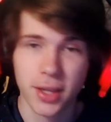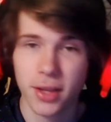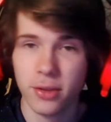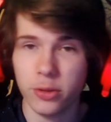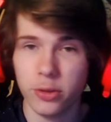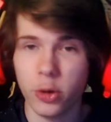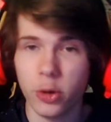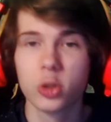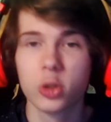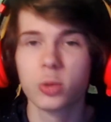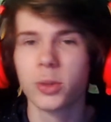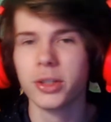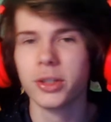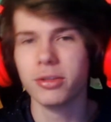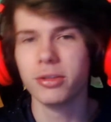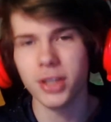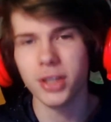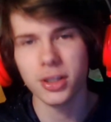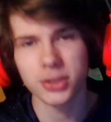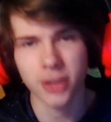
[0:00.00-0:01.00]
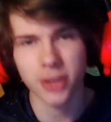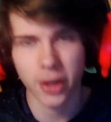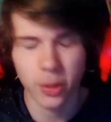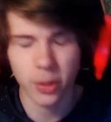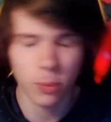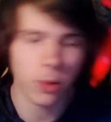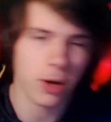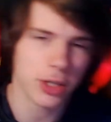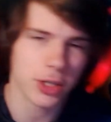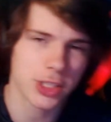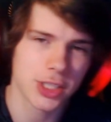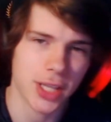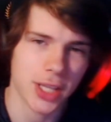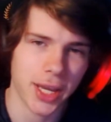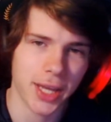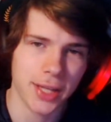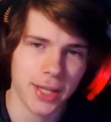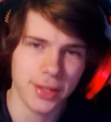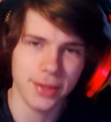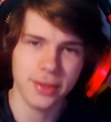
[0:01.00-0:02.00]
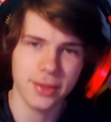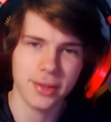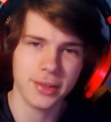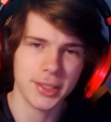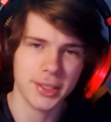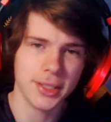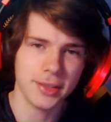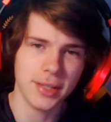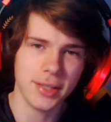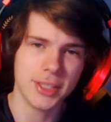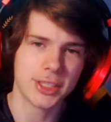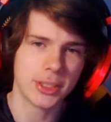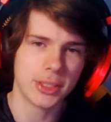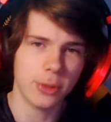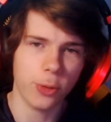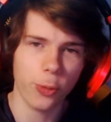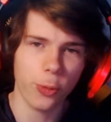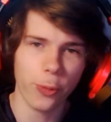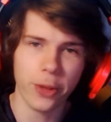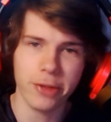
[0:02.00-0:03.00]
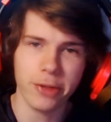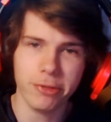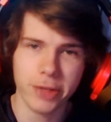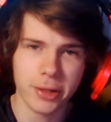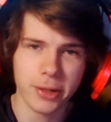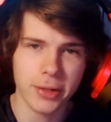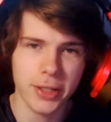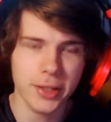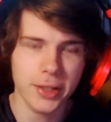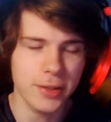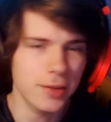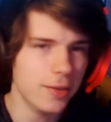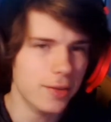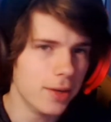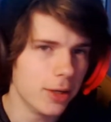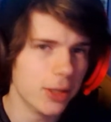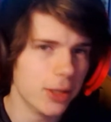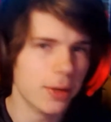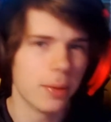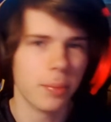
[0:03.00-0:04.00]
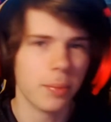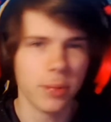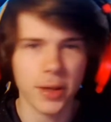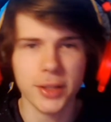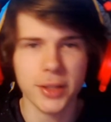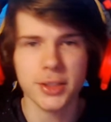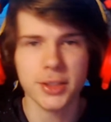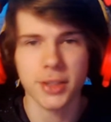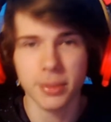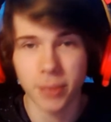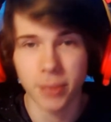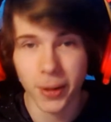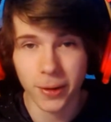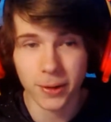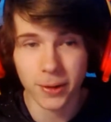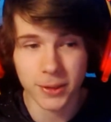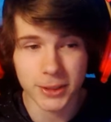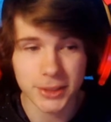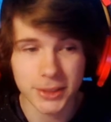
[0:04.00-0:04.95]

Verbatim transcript: those were the videos I watched and they still hold a very dear place in my heart.